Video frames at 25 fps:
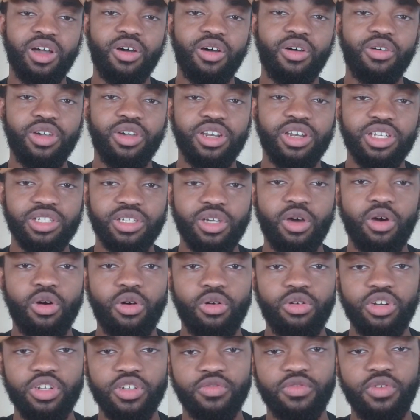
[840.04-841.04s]
long and it's
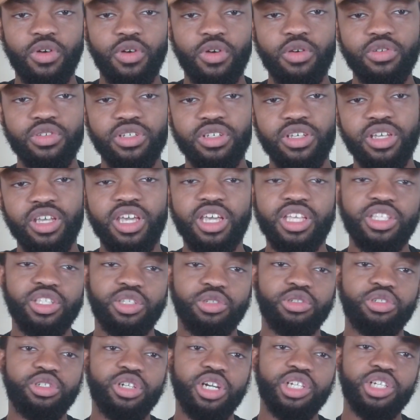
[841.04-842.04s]
cold and it's frozen,
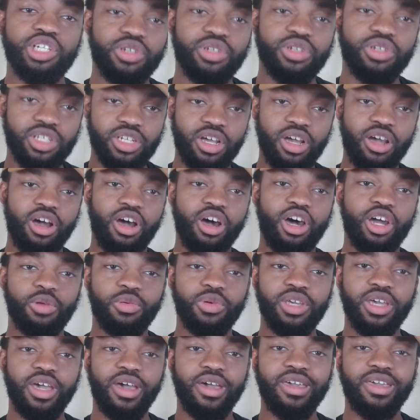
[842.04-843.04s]
so you're trying to stretch it out all
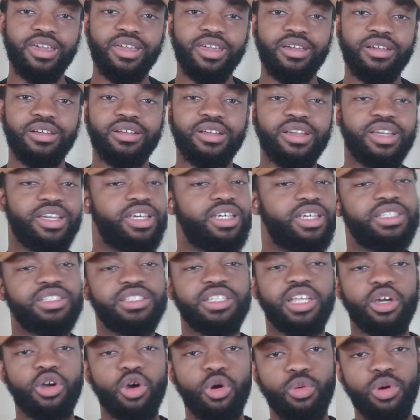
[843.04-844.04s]
the way out here.
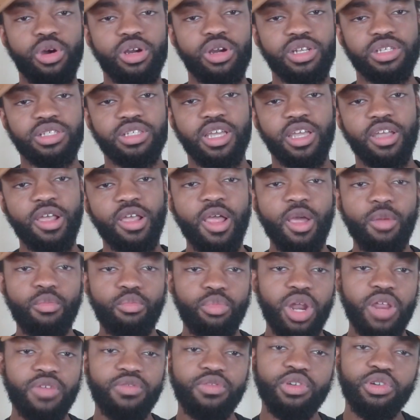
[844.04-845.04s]
It's not going to work the same.
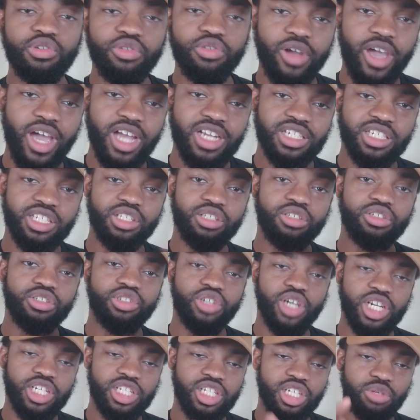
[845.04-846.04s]
But if you gradually
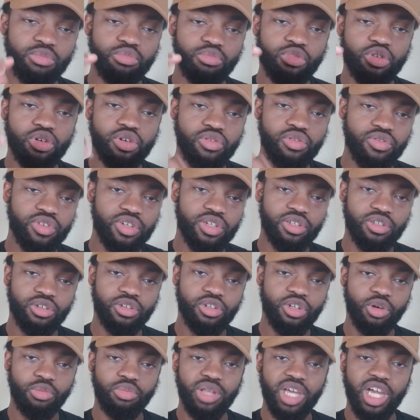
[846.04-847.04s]
stretch it, move it,
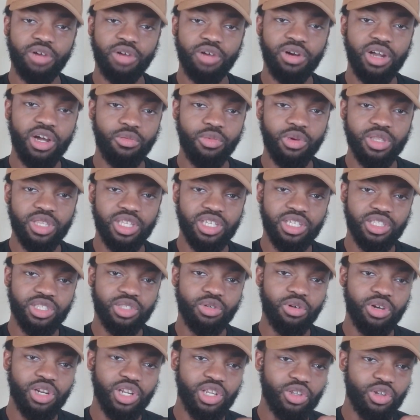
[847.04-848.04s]
play around with it,
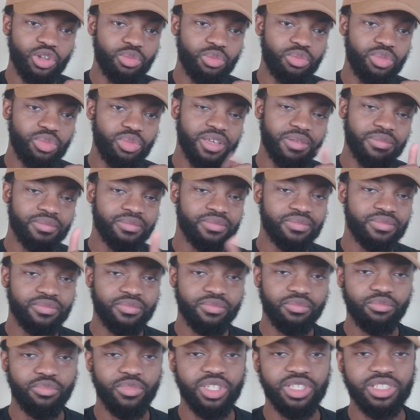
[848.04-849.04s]
throw it a little bit,
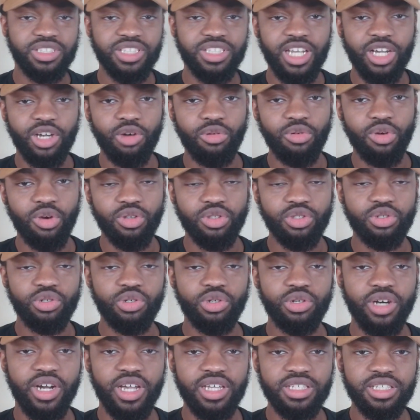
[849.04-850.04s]
but it's not going to go
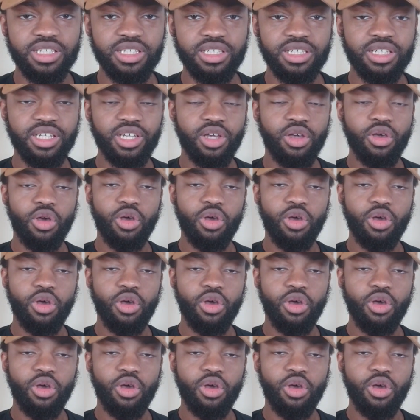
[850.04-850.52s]
too crazy,